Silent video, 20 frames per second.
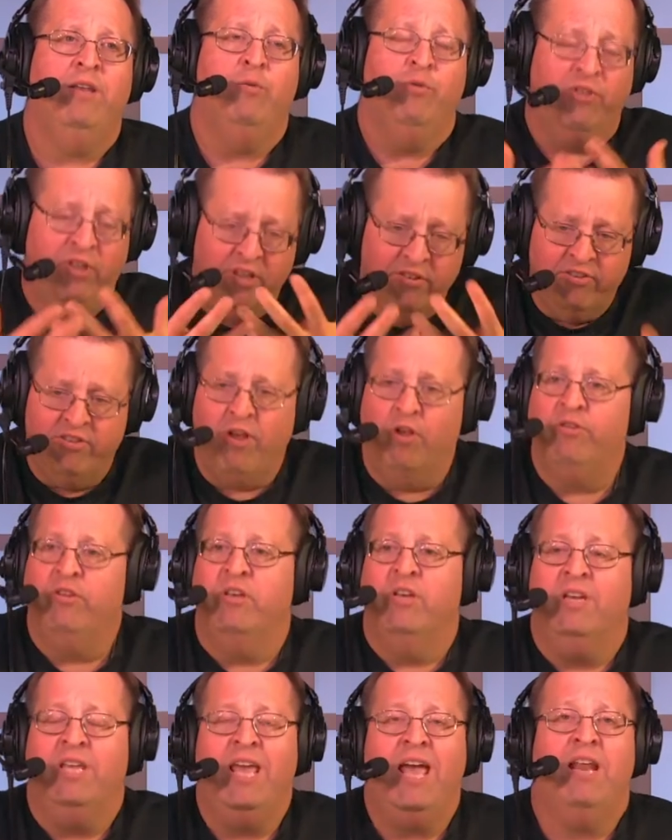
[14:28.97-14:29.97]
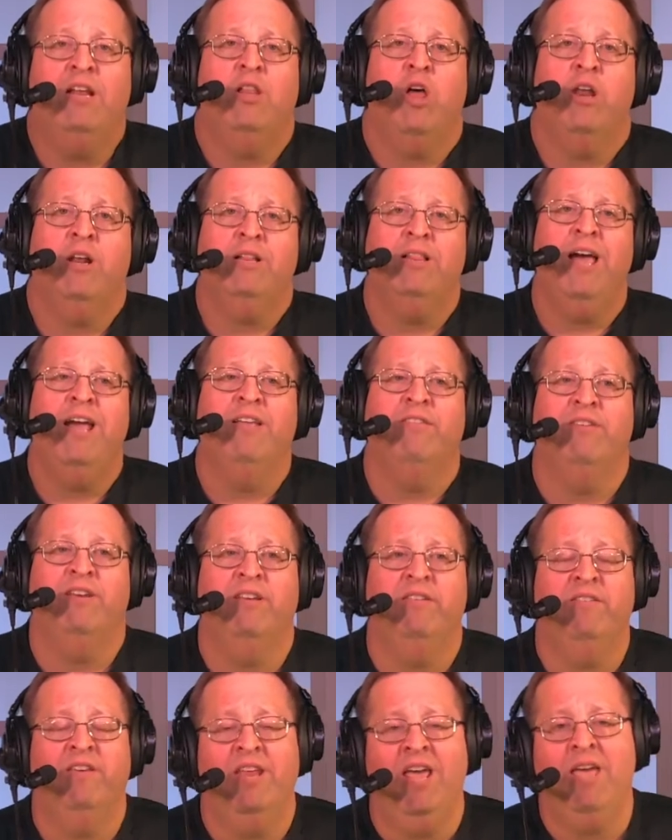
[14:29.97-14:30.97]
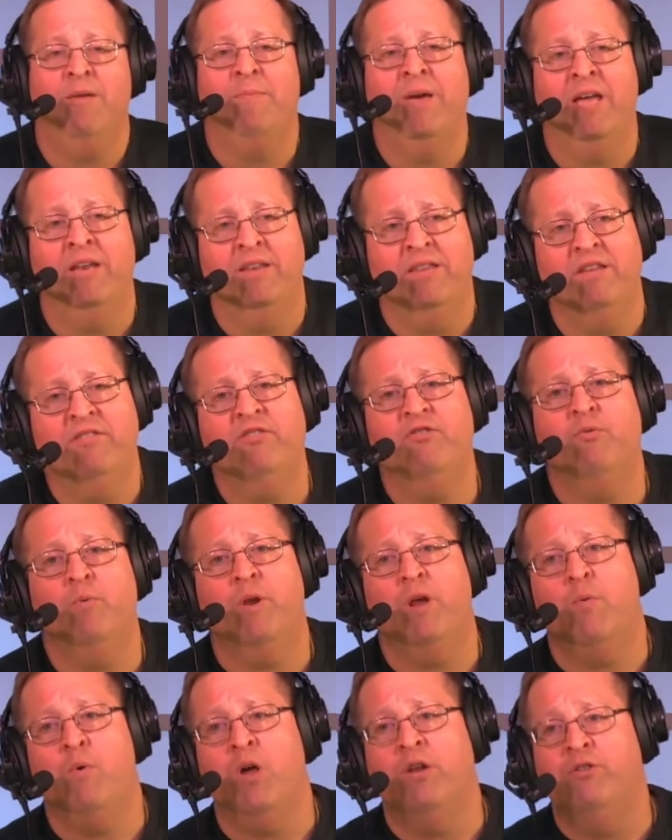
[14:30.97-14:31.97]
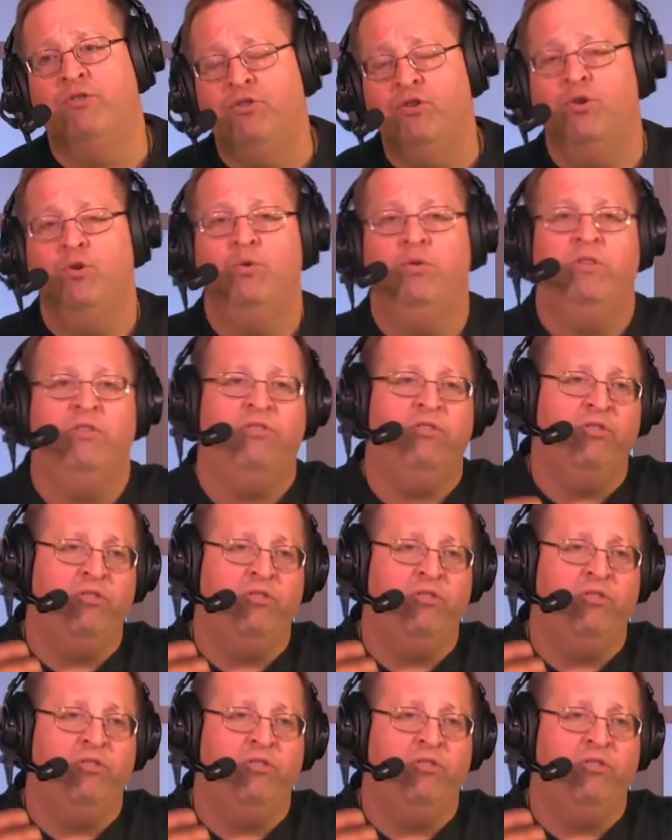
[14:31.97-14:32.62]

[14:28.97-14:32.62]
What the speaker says: was a consultant and he had a lot of clients. And I said, hey man, this is what I want to do.